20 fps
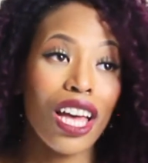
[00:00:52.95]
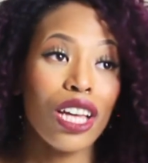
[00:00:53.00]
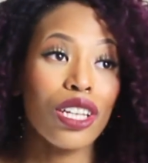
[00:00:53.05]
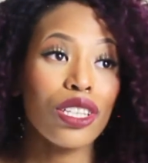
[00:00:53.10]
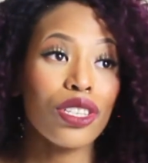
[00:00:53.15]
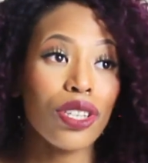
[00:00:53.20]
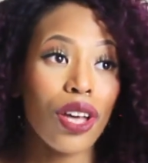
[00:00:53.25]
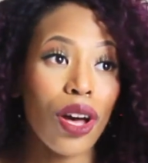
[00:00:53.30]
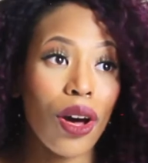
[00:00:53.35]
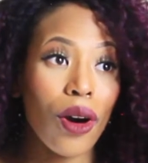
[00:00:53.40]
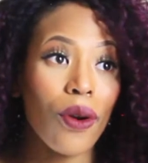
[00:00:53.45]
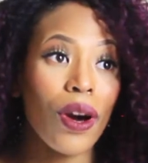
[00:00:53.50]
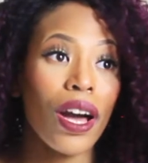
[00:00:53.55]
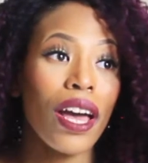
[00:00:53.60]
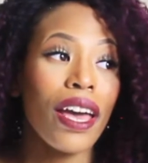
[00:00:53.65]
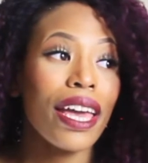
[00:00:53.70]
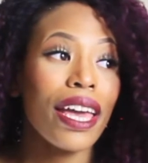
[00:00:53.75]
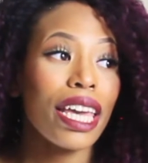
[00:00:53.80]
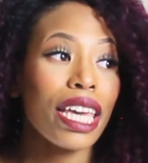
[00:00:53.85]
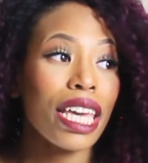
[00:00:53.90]
So
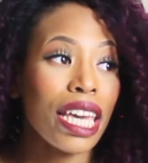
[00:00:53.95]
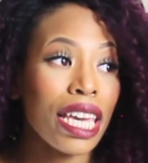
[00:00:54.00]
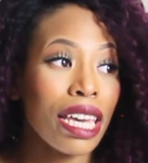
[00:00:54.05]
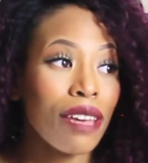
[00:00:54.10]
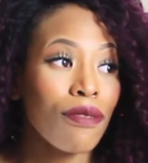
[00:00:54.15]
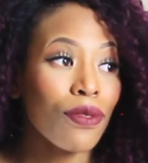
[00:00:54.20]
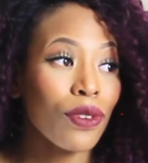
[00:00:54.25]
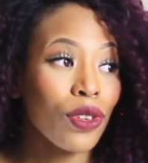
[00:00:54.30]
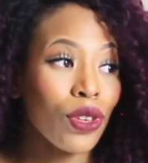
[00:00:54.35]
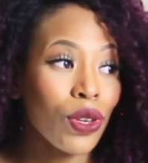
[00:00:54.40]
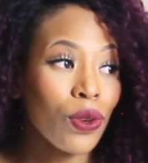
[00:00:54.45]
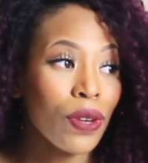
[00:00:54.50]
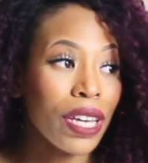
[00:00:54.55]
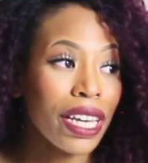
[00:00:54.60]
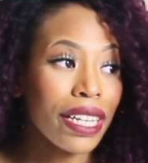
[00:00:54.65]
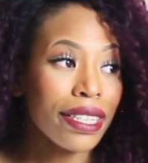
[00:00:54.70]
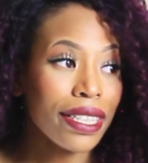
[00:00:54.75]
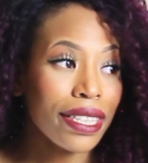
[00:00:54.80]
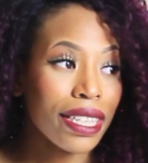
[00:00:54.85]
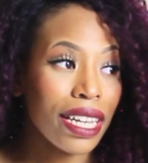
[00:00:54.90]
if you
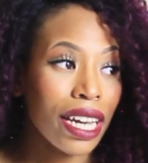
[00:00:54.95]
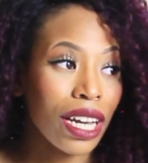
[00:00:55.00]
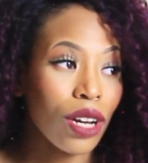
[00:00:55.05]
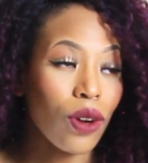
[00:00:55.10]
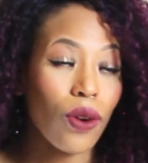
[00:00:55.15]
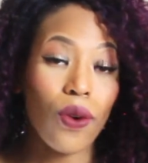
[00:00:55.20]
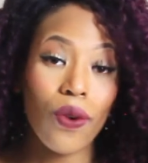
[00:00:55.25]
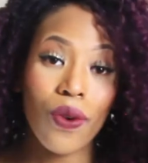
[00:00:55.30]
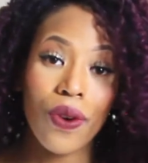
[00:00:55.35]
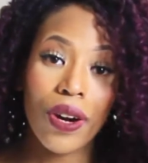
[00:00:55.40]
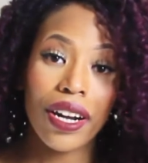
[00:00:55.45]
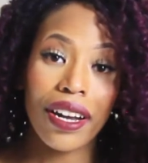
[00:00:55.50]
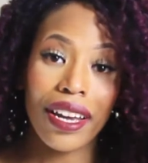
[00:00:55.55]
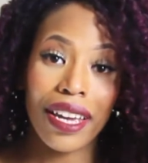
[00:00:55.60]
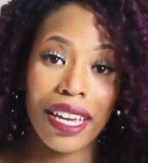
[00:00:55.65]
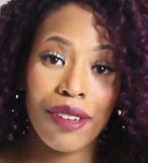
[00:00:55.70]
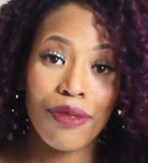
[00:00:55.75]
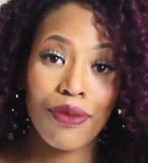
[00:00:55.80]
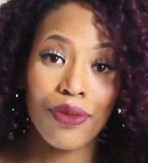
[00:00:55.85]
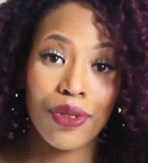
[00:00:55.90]
get sick or
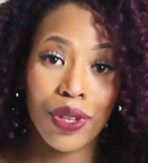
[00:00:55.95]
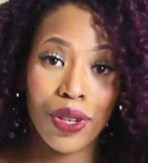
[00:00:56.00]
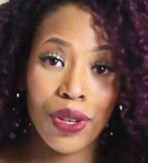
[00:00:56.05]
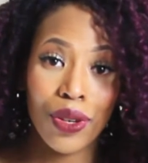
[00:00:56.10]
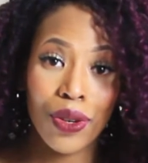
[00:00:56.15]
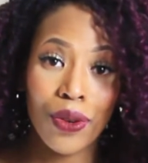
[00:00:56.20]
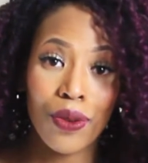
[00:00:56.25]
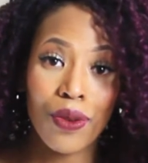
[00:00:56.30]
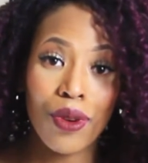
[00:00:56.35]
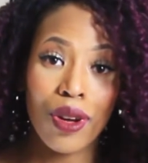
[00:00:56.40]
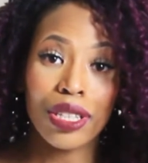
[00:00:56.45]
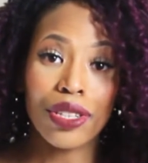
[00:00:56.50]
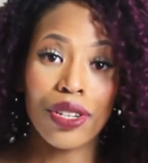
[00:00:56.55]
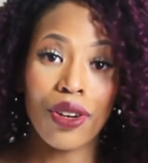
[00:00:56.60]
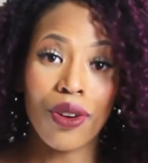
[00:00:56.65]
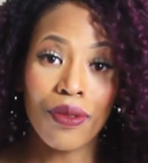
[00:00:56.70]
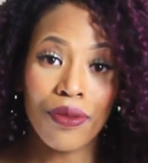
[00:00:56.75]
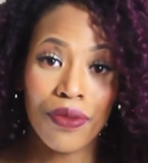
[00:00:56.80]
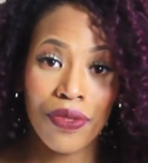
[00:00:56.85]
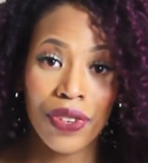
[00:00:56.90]
if you
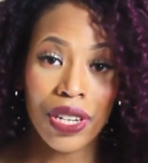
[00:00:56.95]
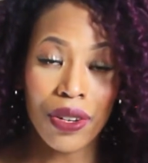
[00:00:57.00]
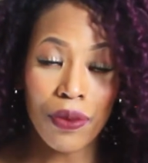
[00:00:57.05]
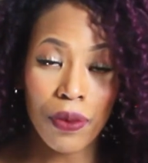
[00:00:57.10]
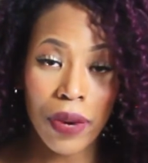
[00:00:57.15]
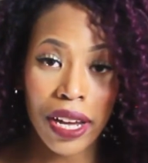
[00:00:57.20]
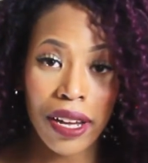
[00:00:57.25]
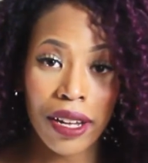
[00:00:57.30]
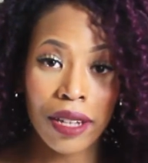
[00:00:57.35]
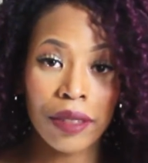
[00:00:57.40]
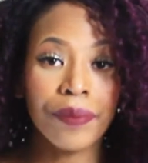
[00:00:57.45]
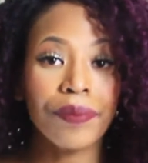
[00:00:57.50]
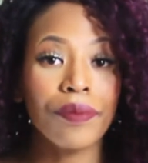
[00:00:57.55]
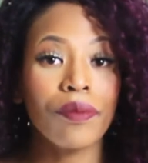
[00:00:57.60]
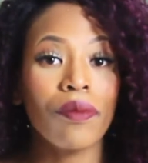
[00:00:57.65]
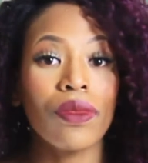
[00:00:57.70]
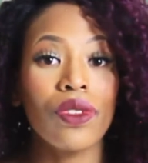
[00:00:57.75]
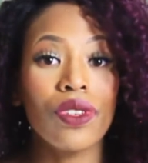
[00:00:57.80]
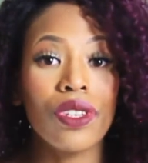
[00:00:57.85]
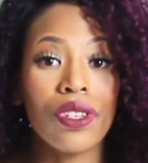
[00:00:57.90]
don't feel well
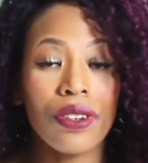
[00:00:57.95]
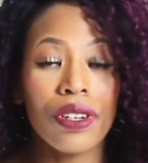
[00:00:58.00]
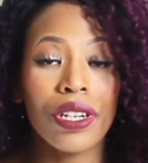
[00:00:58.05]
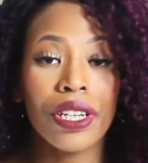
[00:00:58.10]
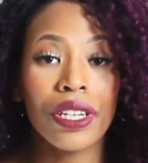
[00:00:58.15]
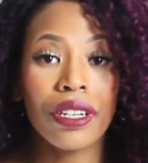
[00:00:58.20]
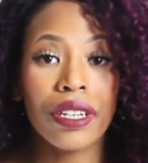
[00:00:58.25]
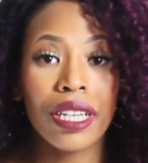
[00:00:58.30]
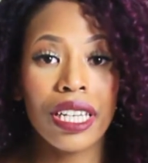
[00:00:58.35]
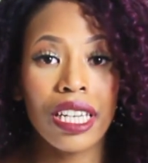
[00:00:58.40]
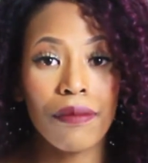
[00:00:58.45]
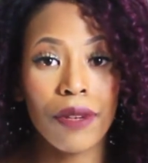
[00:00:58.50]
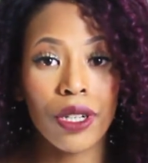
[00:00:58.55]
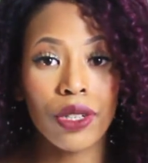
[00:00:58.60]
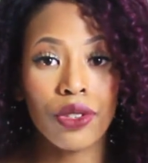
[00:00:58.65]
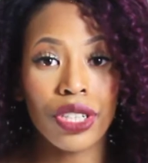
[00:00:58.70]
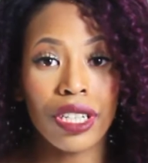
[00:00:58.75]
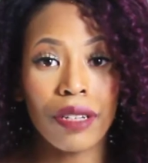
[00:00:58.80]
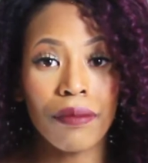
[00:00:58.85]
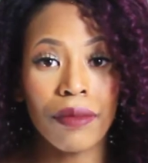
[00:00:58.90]
during your chemo
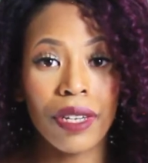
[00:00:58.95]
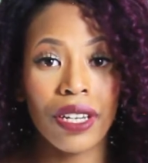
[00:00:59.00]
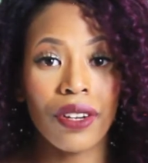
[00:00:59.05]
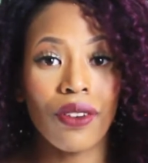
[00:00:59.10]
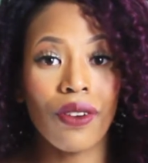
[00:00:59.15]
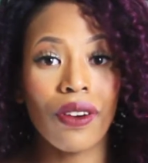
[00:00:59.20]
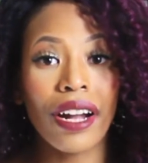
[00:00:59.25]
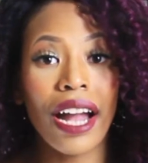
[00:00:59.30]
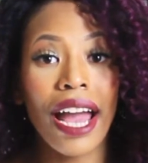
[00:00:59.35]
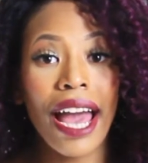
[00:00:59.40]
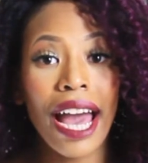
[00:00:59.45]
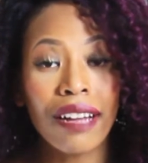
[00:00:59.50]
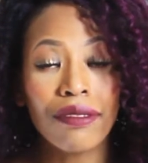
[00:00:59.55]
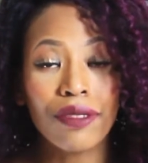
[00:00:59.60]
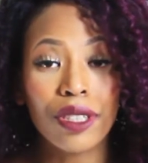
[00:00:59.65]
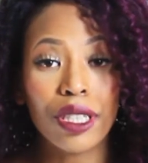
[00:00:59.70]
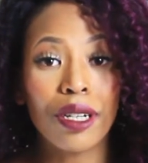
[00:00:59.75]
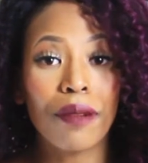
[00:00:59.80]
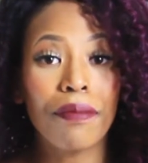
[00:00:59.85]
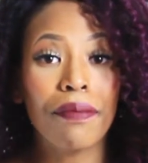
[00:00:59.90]
treatment or
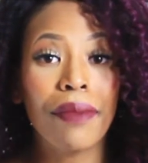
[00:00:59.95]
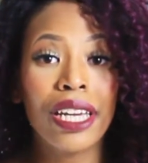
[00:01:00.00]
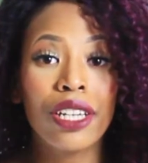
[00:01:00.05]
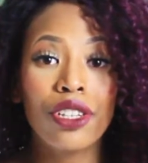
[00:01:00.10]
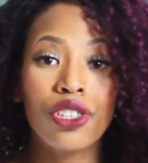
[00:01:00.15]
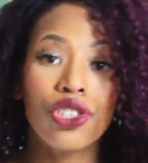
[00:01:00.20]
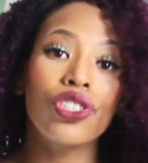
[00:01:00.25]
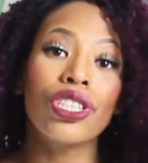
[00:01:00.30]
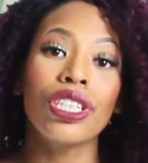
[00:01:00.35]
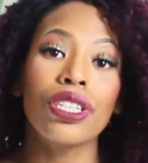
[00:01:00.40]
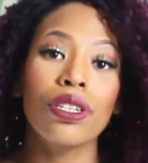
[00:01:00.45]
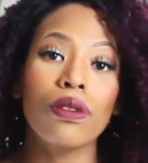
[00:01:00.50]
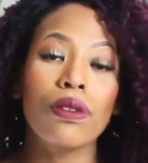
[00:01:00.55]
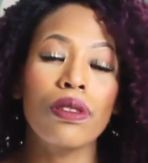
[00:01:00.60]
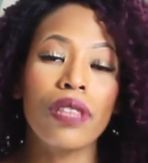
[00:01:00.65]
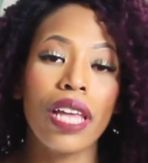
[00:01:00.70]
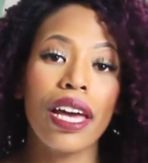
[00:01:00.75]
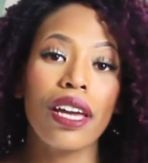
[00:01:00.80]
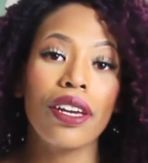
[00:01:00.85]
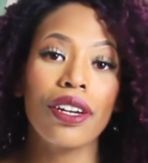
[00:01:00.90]
after, make sure you
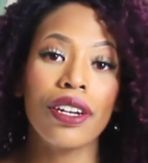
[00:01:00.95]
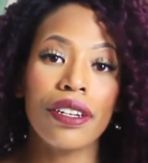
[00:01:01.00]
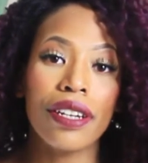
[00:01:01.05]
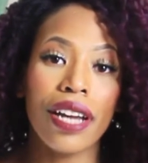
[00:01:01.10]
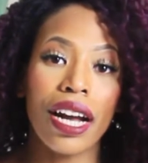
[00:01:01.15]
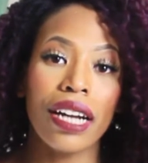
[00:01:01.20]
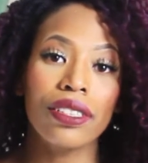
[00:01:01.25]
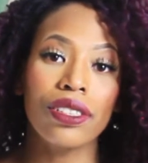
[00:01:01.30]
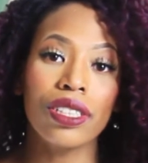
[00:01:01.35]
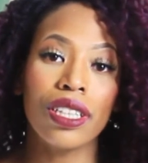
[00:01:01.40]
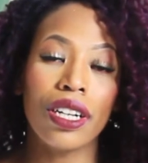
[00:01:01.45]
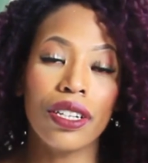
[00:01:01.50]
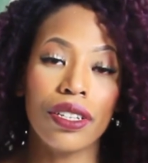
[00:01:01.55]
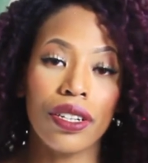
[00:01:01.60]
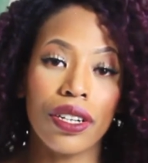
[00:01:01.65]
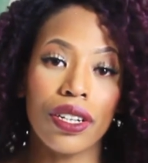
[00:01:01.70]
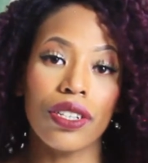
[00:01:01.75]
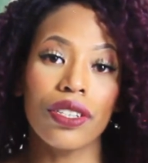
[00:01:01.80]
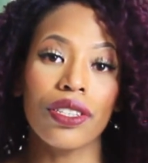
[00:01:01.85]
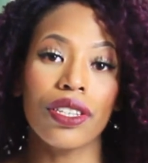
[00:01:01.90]
let your doctor or
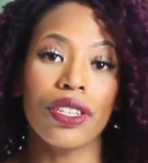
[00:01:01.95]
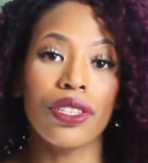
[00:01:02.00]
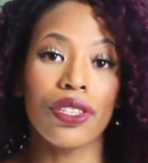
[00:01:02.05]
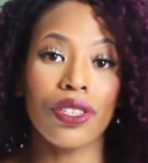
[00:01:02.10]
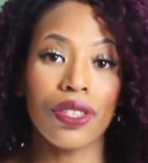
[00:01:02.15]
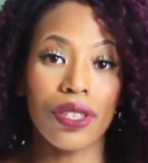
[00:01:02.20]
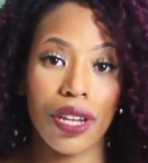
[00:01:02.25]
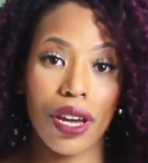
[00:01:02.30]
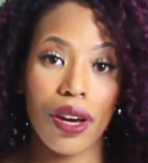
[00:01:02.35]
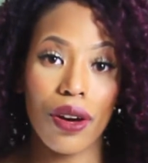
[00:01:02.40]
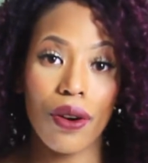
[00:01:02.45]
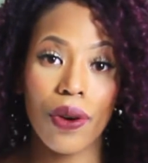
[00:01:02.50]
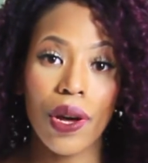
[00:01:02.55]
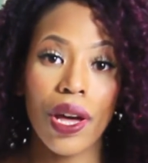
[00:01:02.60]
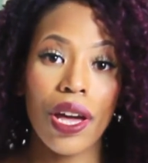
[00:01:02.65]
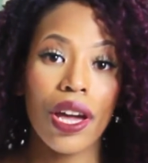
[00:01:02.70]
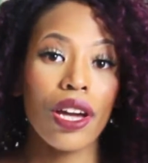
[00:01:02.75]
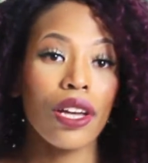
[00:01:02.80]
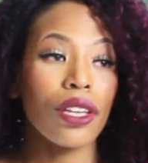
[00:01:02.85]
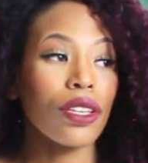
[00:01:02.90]
nurses know.
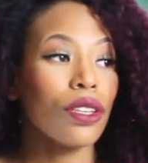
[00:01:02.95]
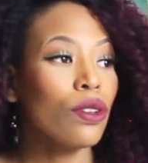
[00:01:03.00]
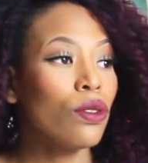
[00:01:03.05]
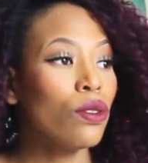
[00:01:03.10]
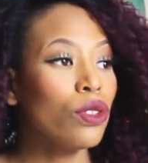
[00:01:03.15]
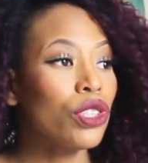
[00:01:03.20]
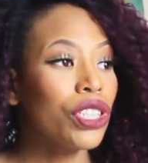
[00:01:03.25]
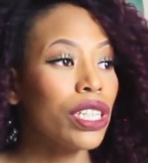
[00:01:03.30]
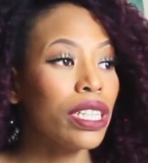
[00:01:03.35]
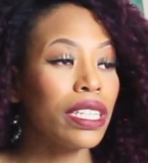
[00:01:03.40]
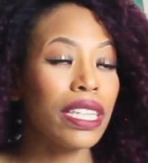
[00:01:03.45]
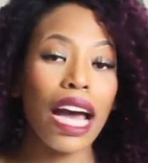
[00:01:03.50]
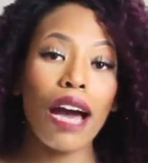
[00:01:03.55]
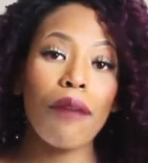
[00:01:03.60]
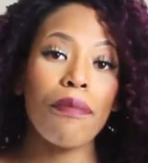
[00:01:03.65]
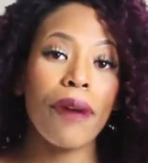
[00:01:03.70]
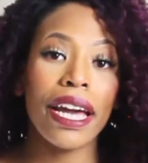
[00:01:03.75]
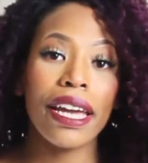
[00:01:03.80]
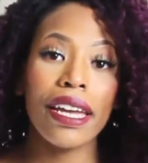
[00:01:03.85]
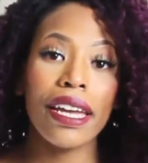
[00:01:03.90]
You should not by